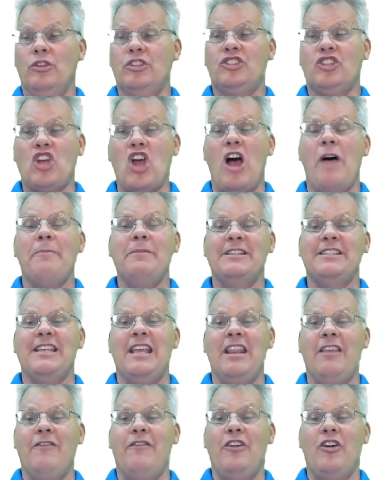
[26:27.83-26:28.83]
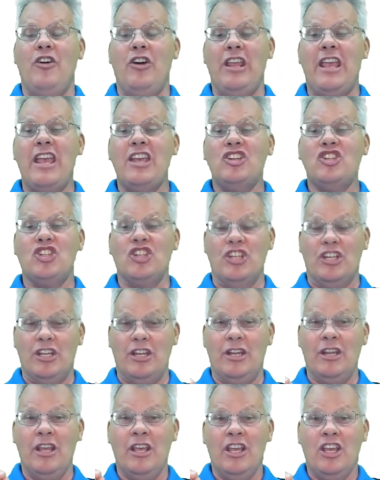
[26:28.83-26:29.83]
Compensating
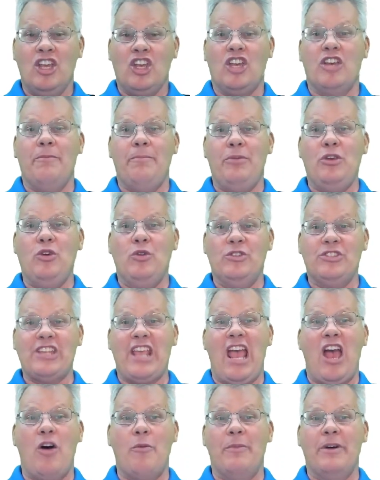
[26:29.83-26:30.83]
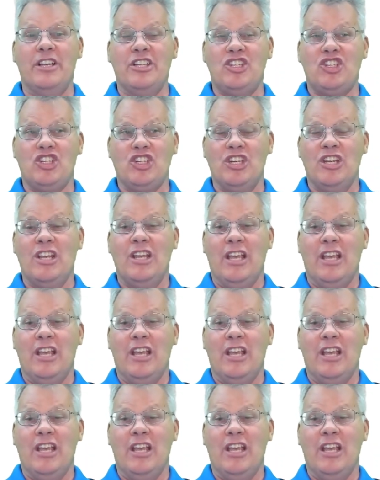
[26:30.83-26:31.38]
variation computes how much